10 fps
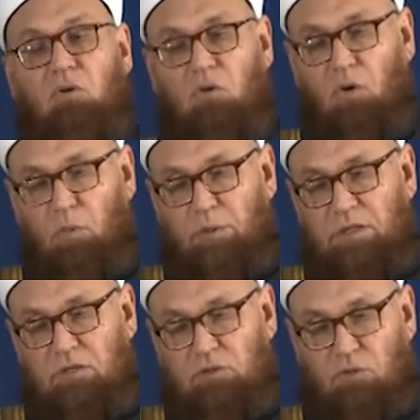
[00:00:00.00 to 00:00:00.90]

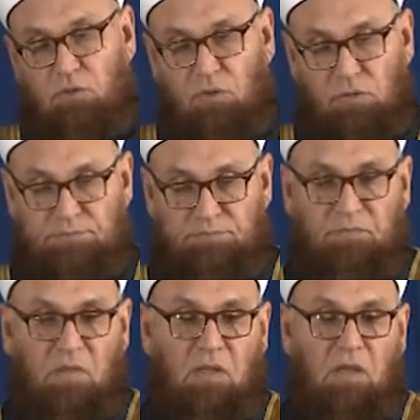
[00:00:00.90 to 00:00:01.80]
opened the door,
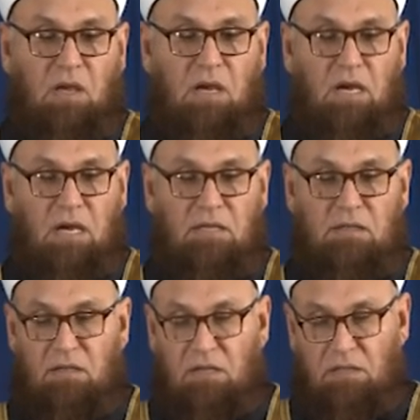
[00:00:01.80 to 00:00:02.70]
and
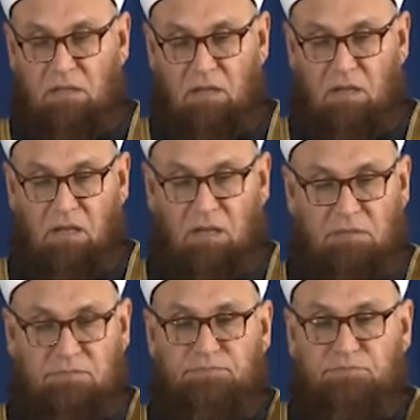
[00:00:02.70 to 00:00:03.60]
Allah
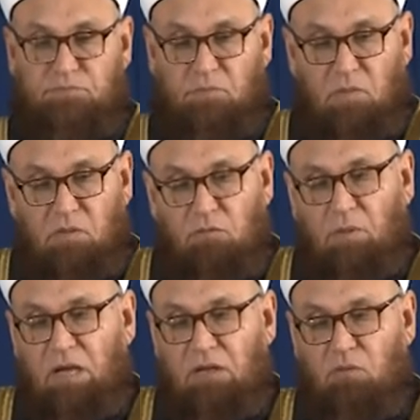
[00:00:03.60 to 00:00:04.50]

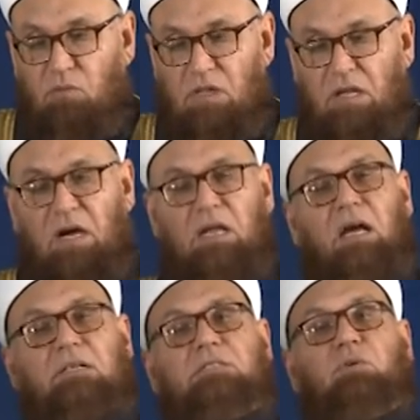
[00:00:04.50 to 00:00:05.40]
subhanahu wa ta'ala
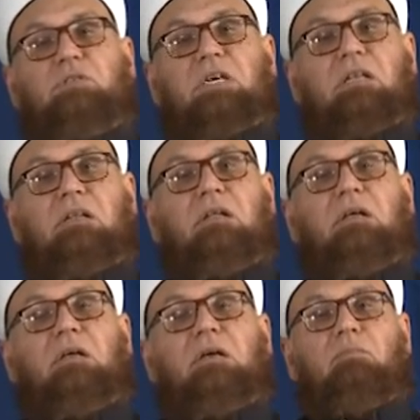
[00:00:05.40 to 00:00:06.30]
azza wa jal
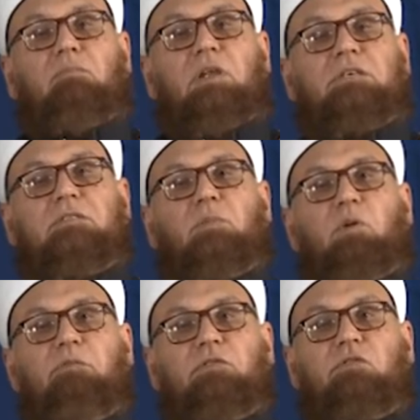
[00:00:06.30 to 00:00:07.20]
blessed the
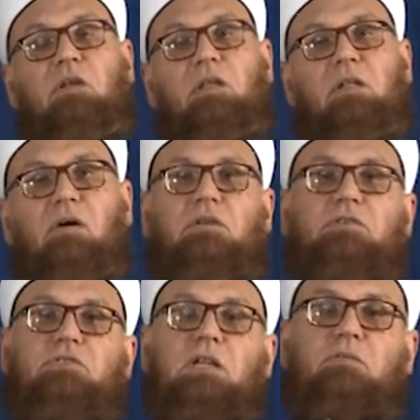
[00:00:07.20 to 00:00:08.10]
Prophet sallallahu alaihi
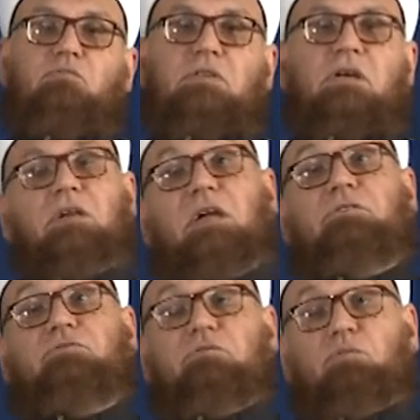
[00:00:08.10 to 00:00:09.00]
wasallam with a
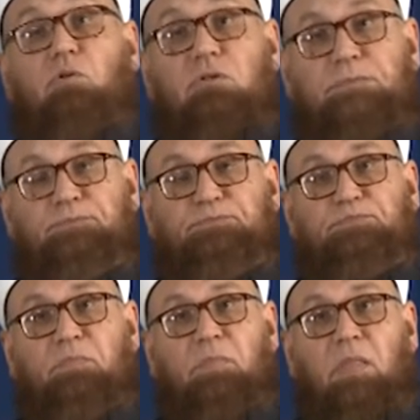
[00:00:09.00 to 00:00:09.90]
great reward.
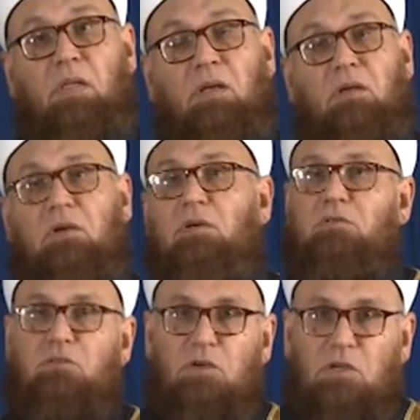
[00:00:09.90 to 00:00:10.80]

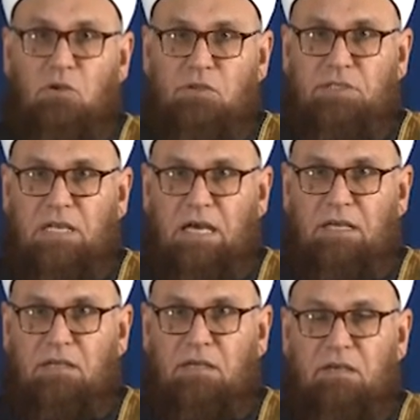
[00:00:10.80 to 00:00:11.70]
So it looks
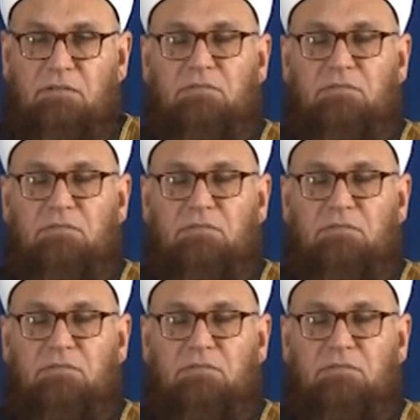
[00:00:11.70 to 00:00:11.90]
like